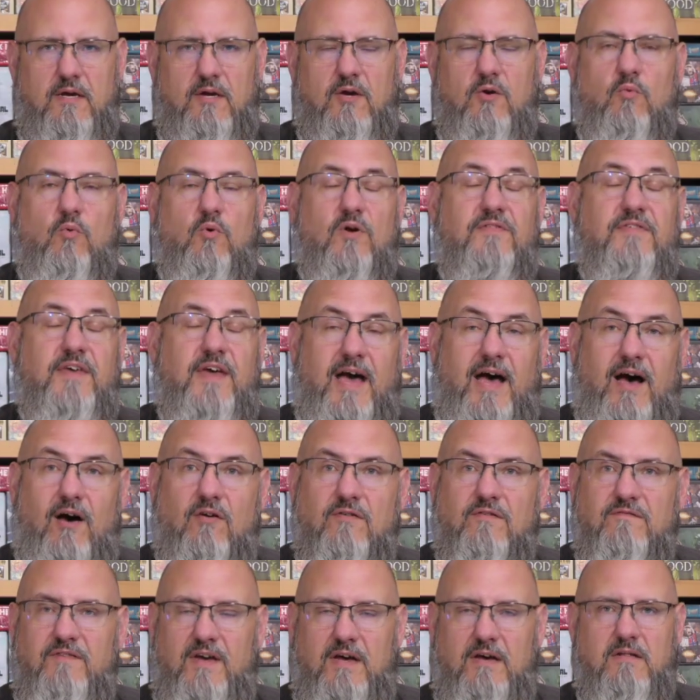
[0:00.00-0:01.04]

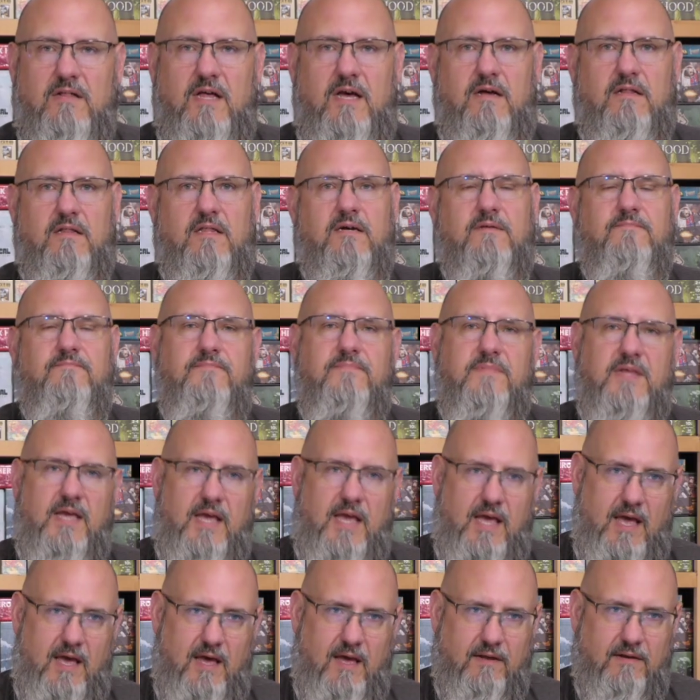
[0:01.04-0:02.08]
without Valhalla
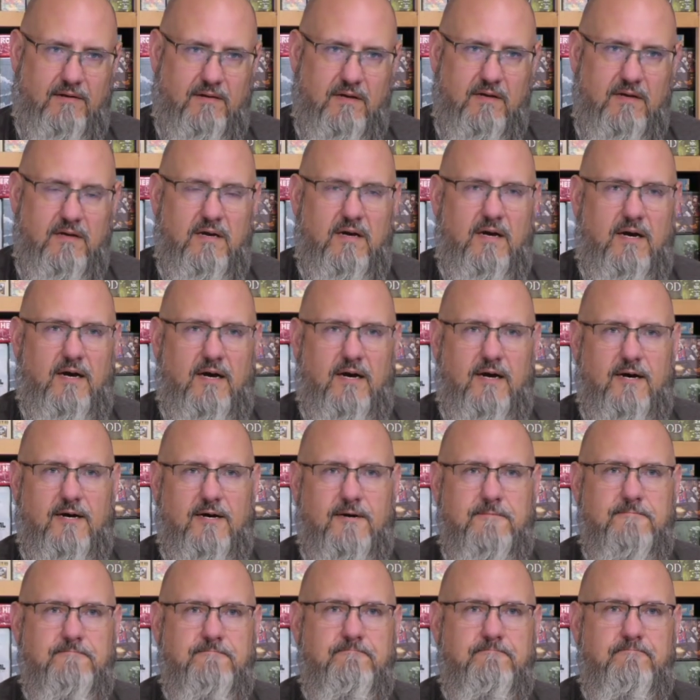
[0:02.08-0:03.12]
and
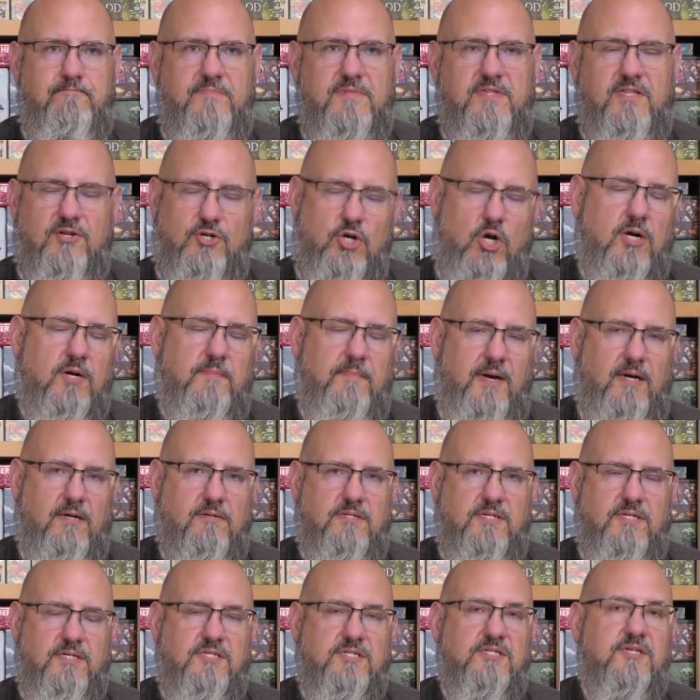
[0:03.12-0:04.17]
the Dark
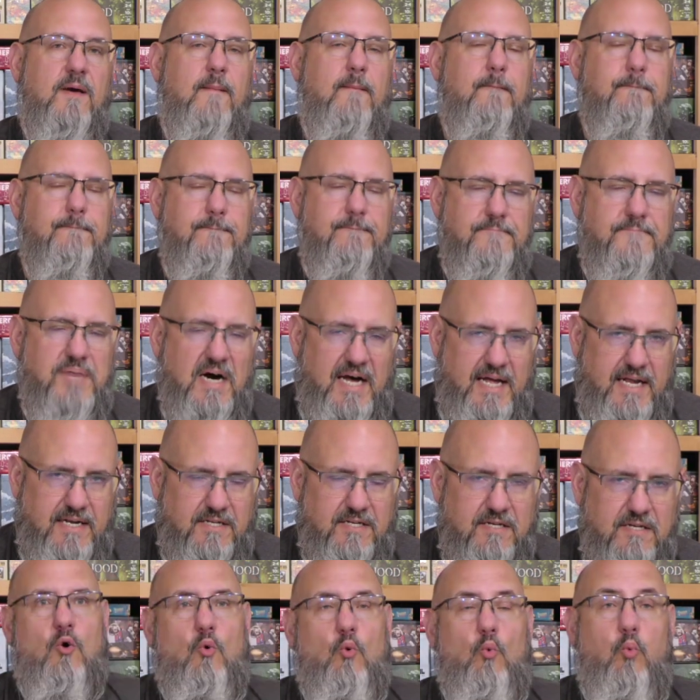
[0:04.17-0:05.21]
Mountains.
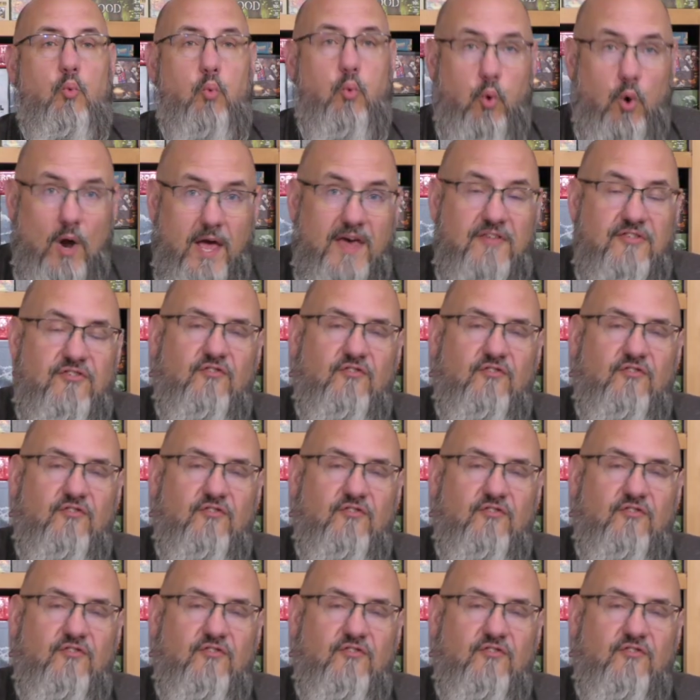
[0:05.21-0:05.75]
But with